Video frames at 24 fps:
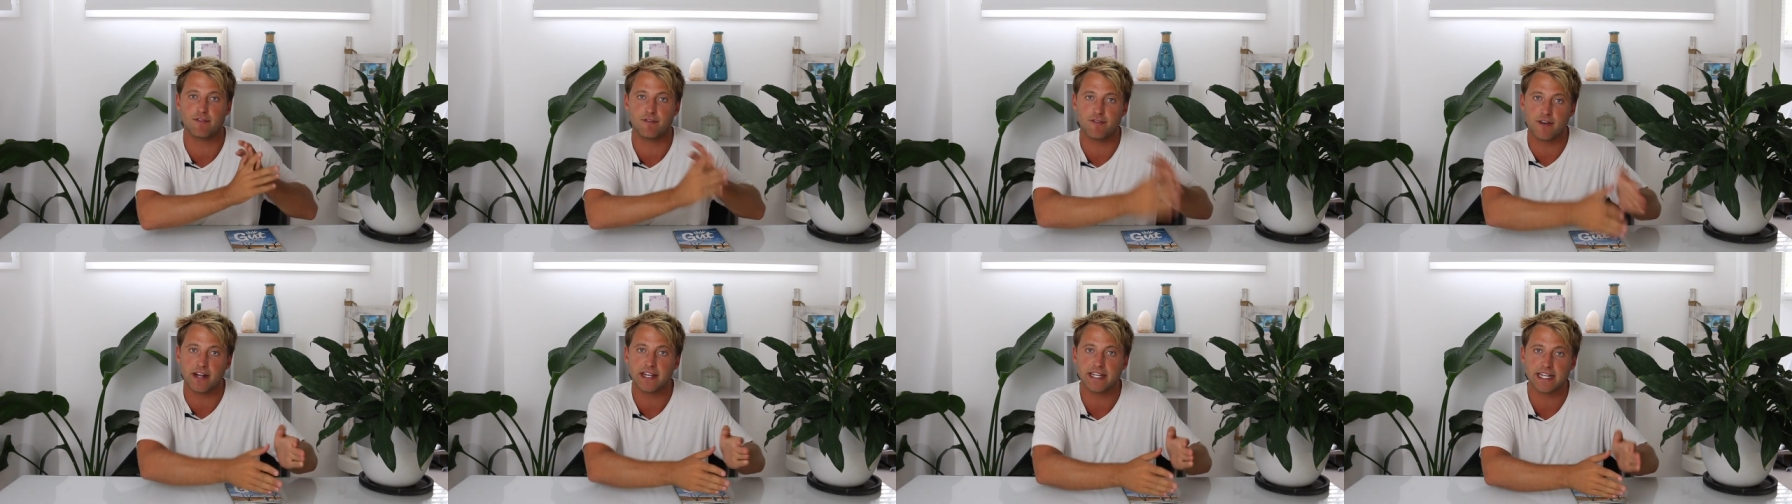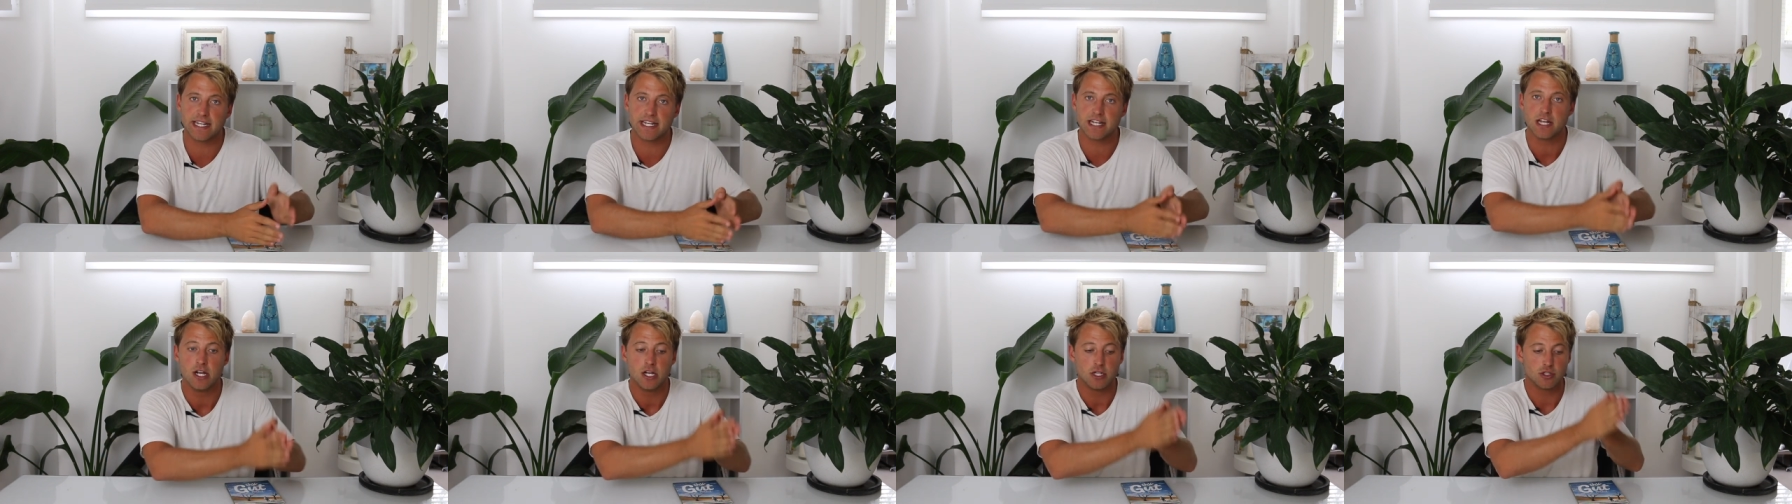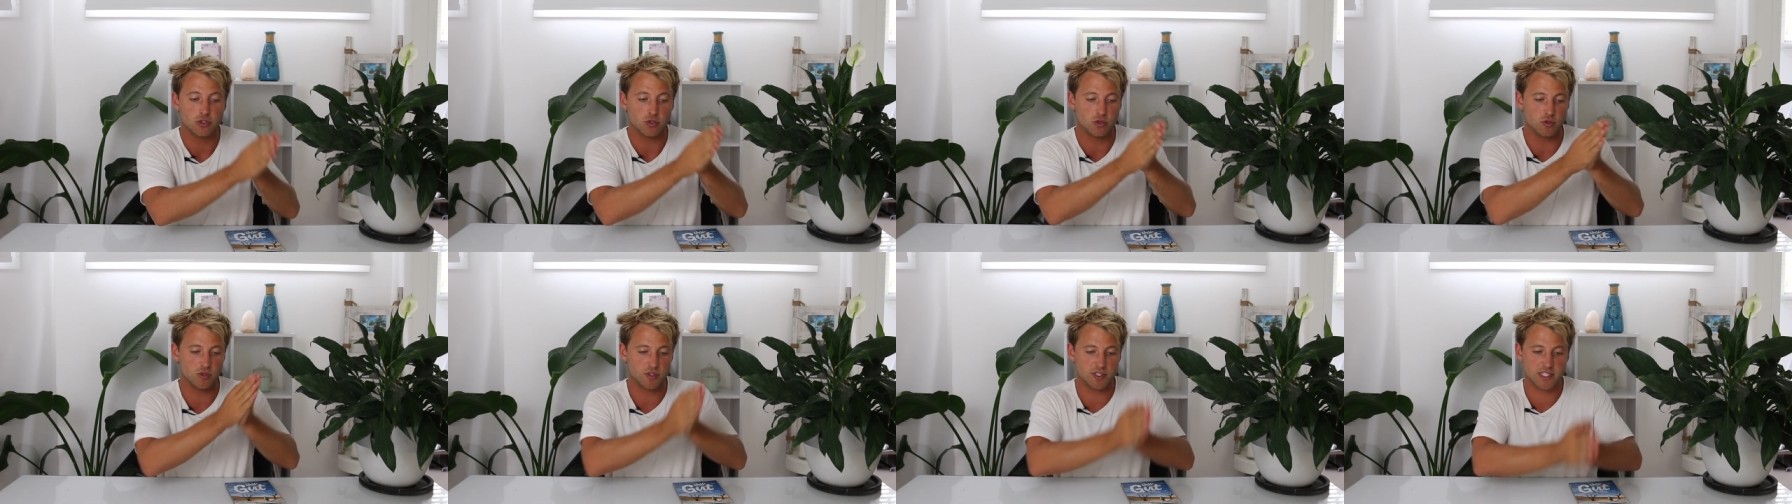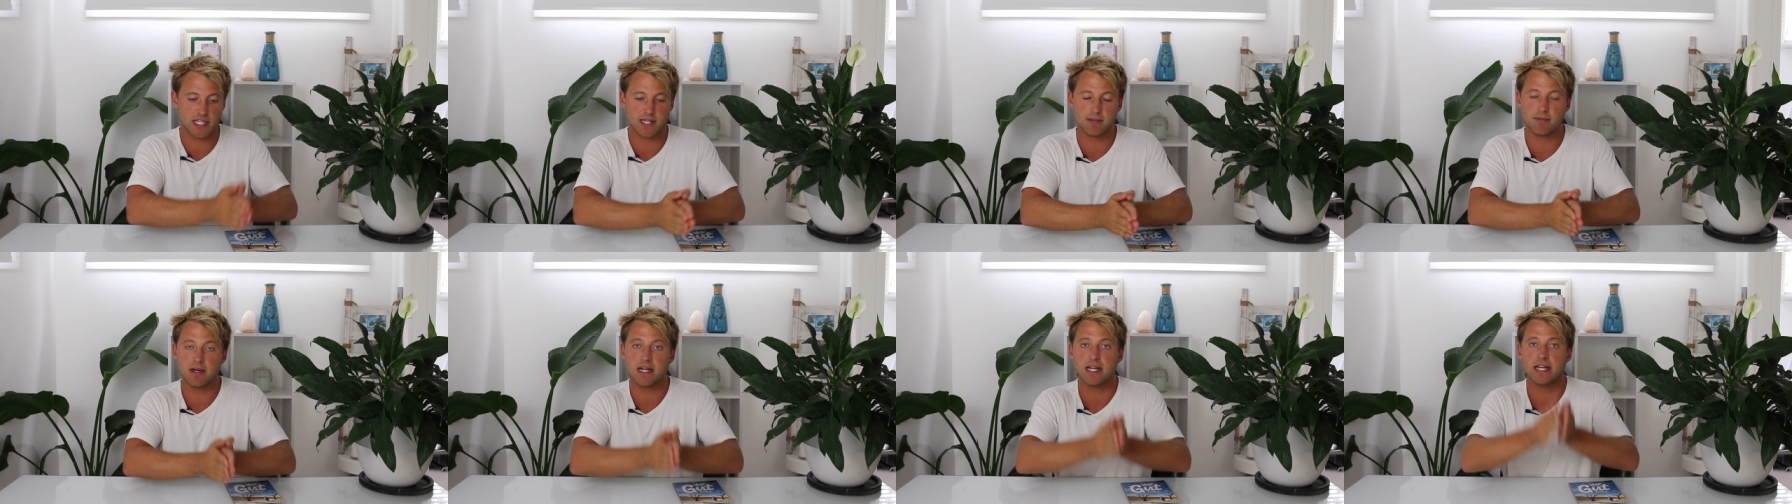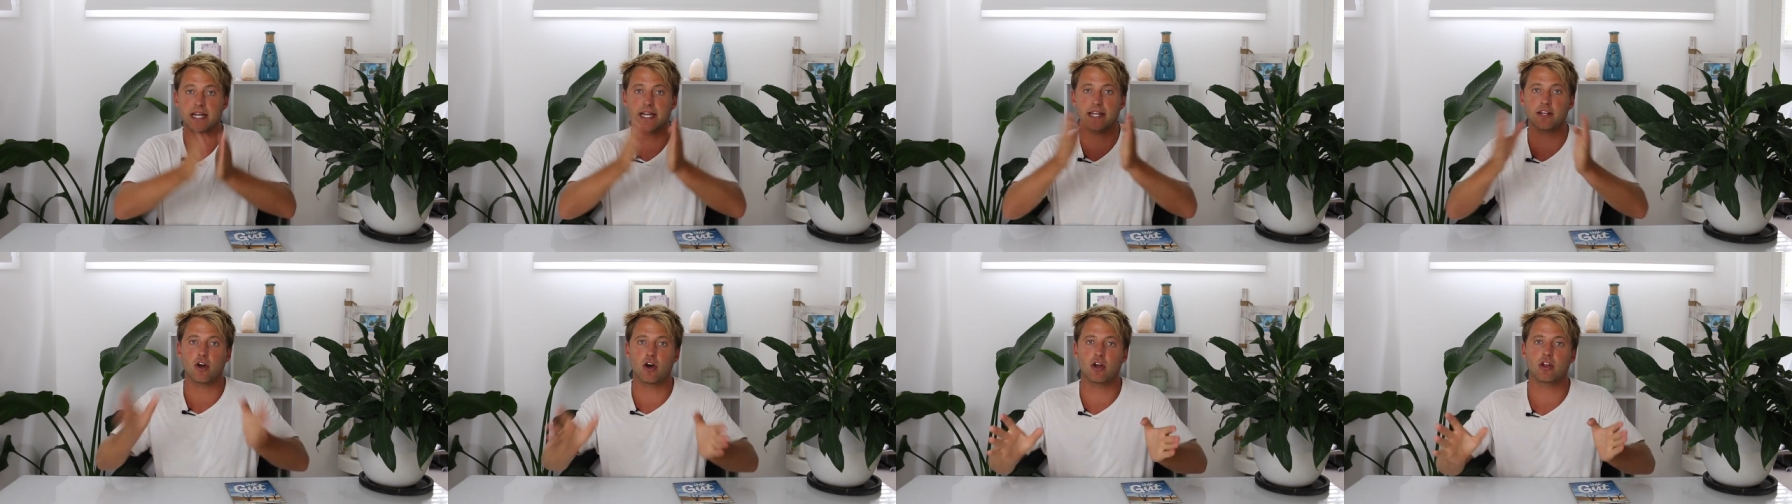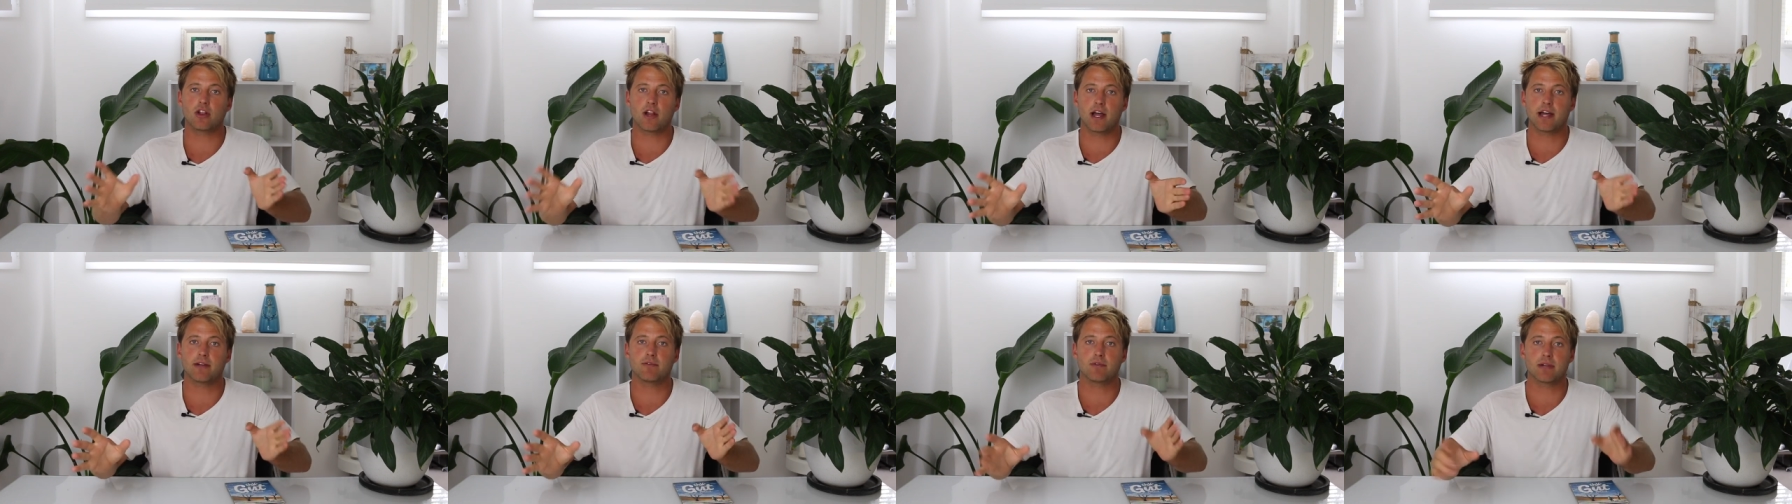funding to cinema and
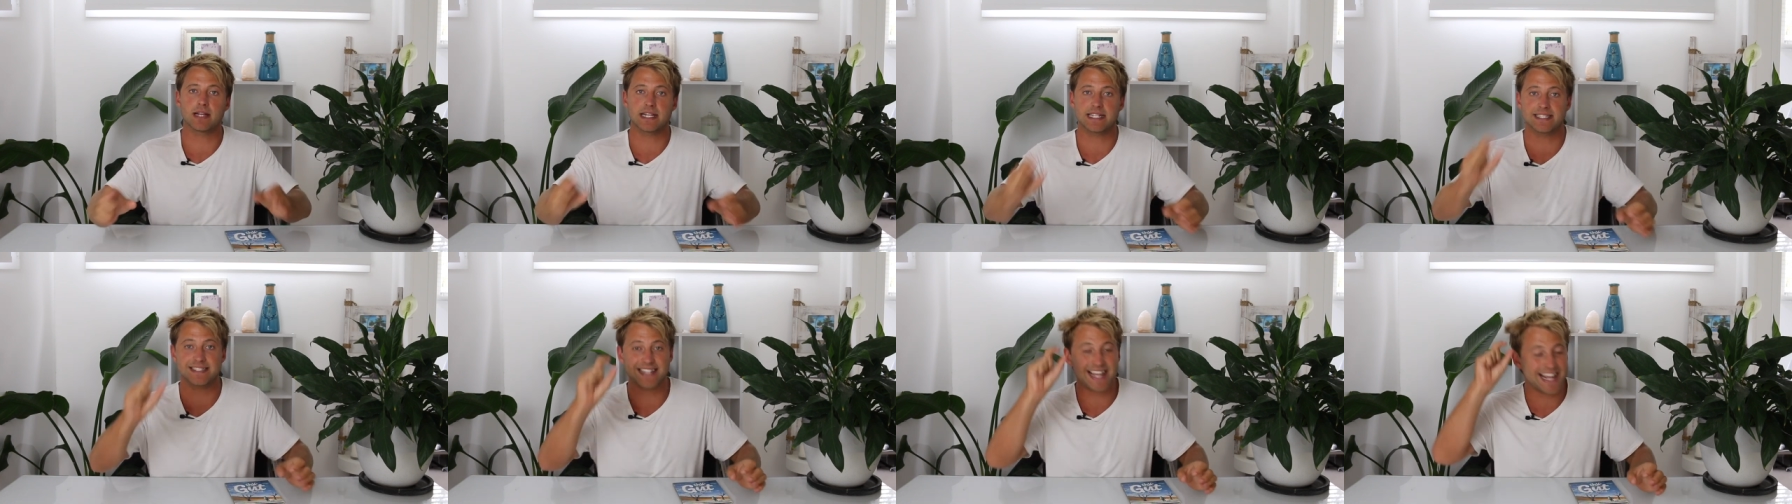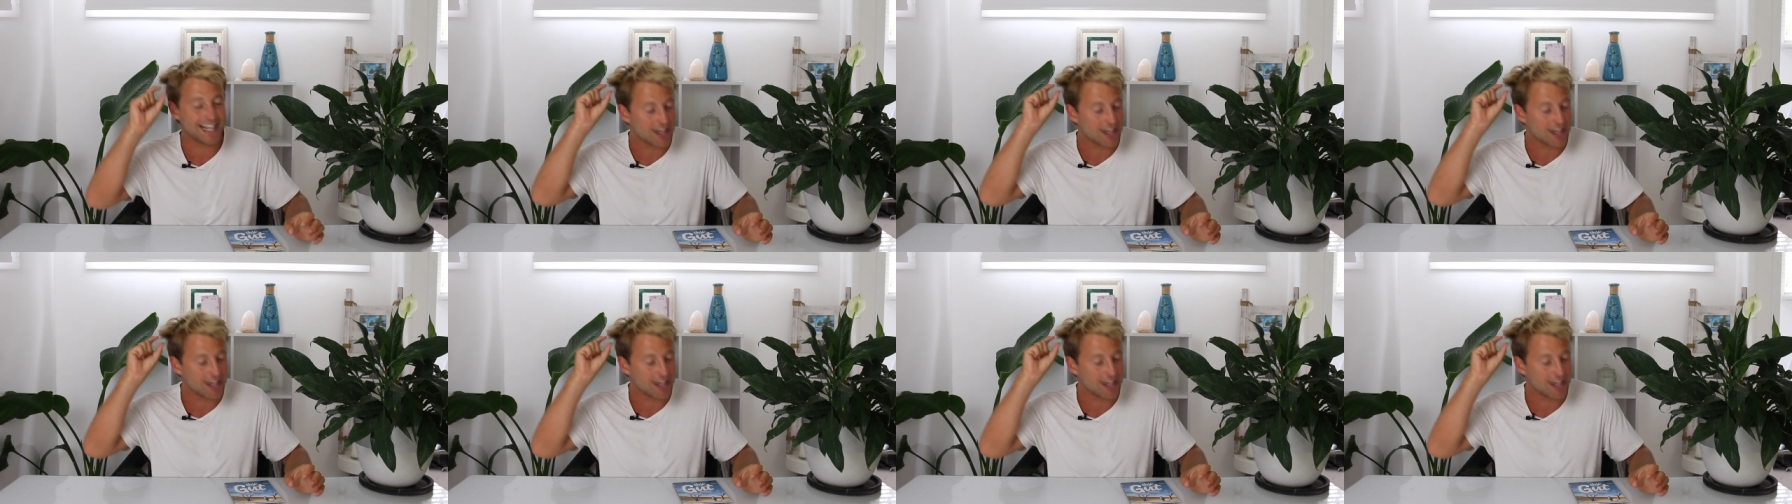online release,